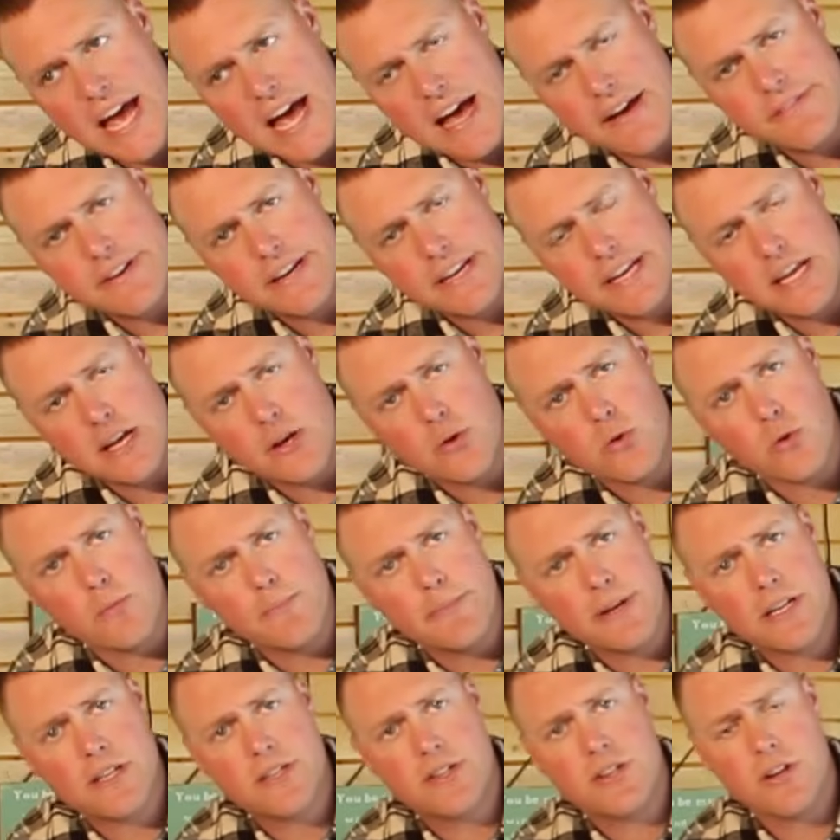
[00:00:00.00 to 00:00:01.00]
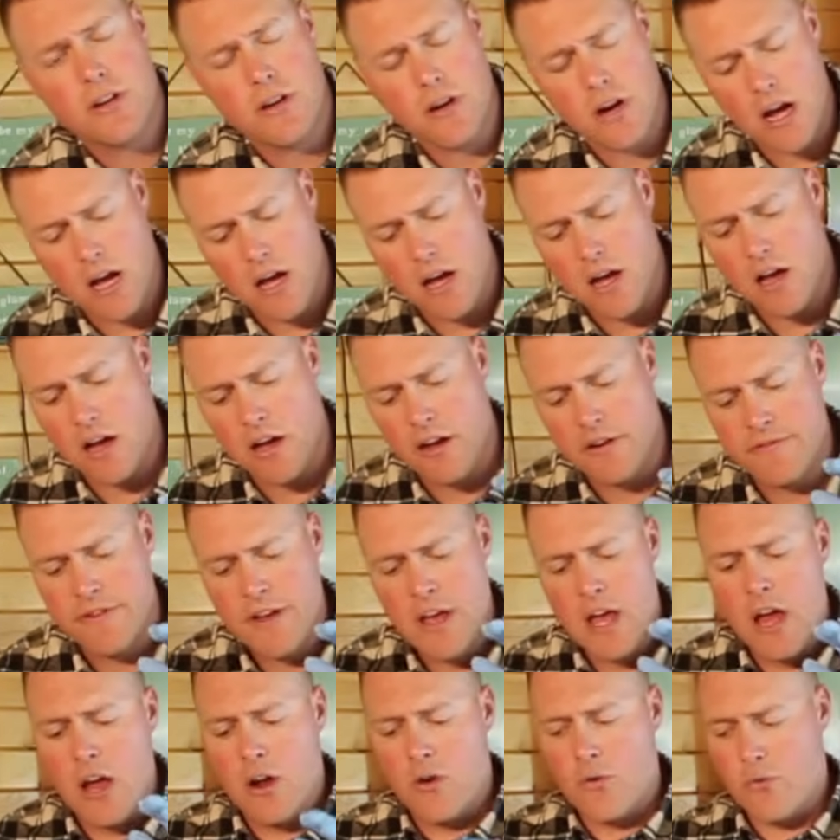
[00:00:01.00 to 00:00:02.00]
have an equal mixture of
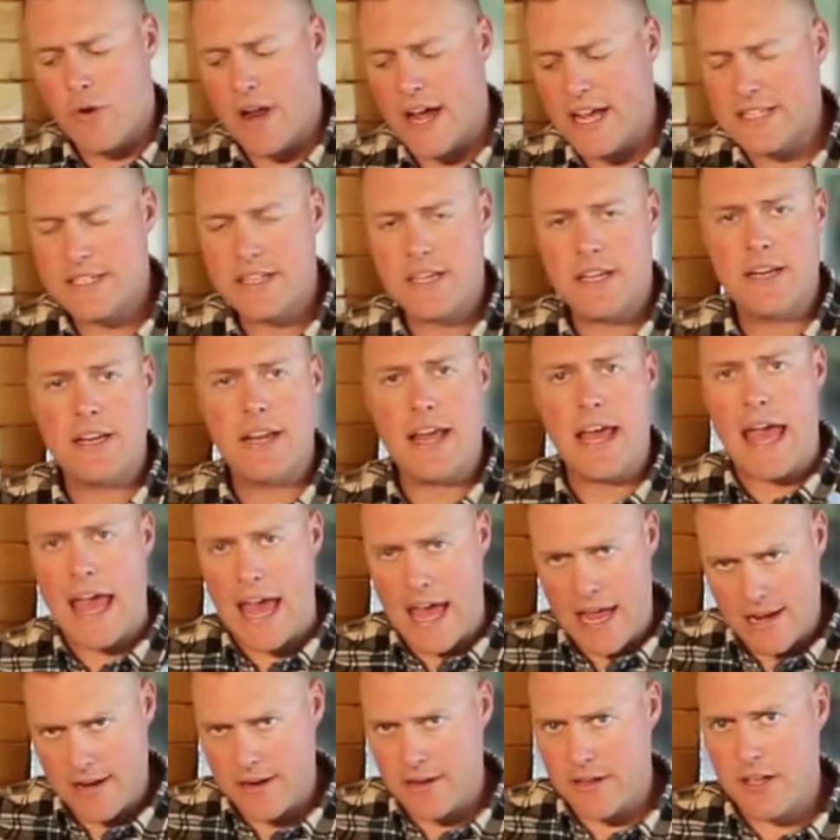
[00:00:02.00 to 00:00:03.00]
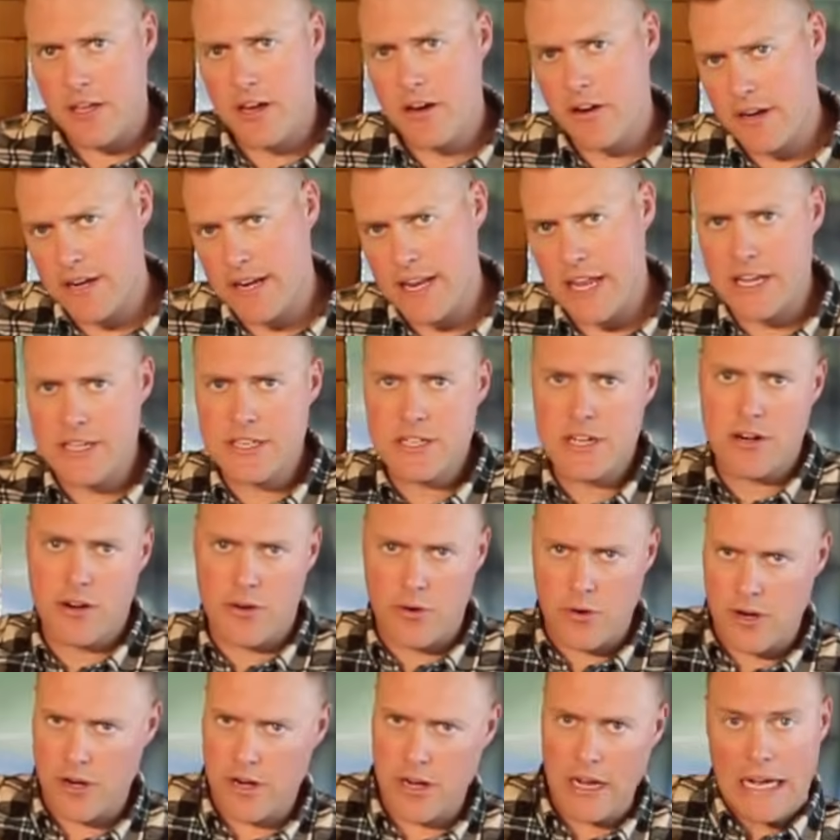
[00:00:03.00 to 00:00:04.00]
resin and curing agent
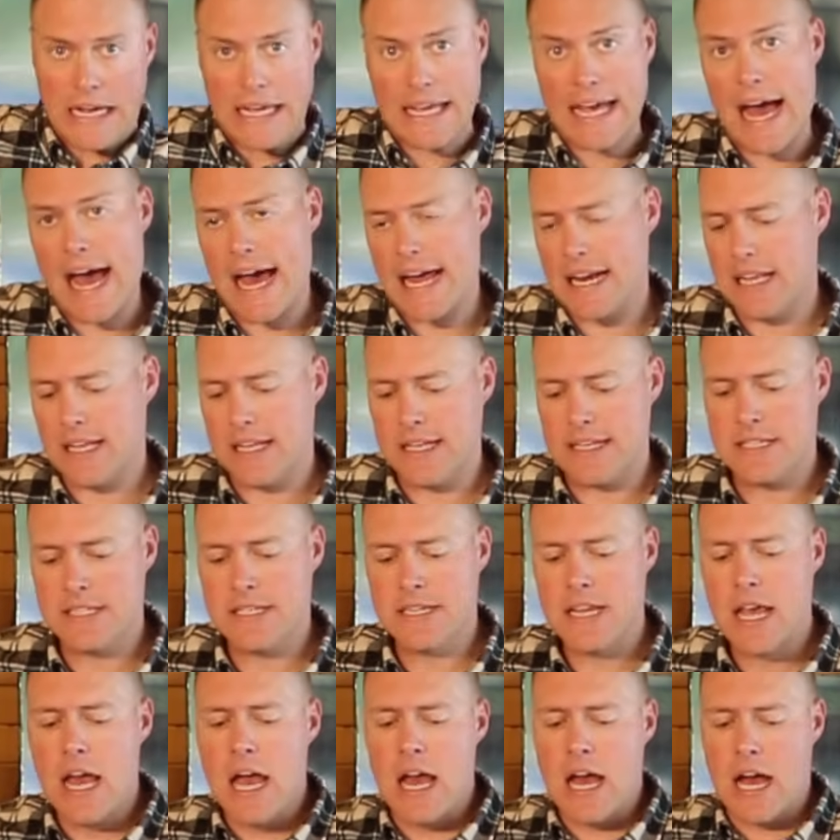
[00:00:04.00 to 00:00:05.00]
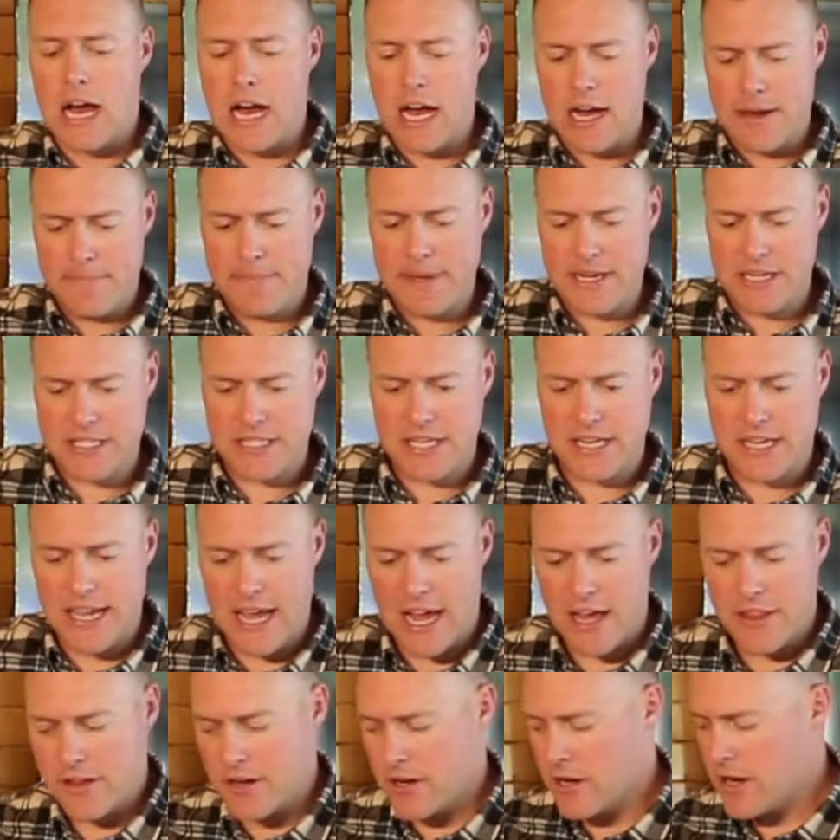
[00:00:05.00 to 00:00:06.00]
or a catalyst uh, mixed
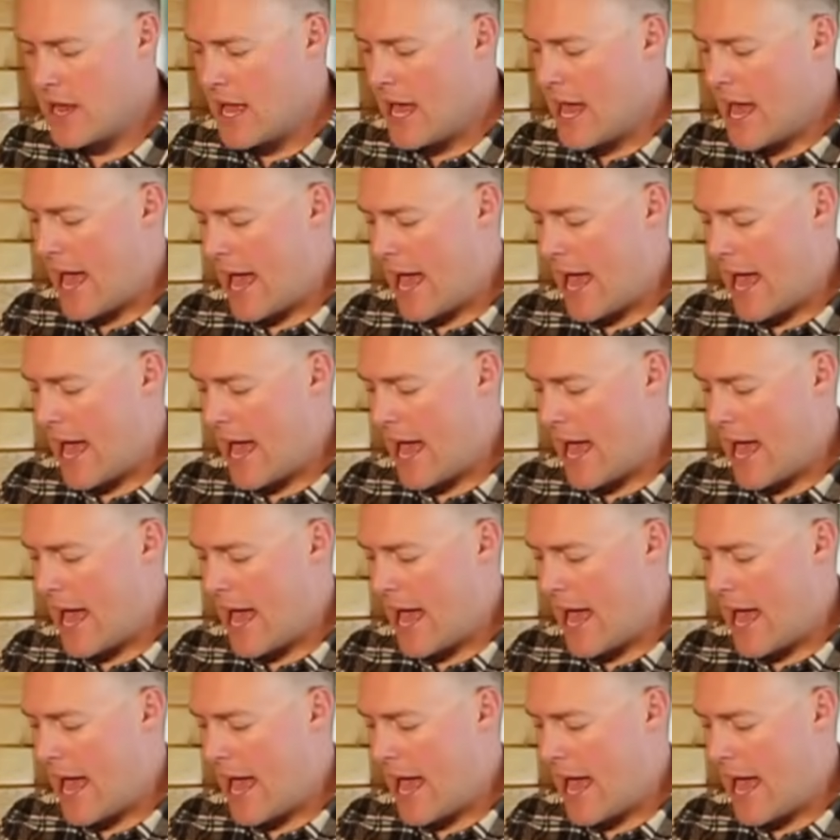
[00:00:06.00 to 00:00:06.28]
together.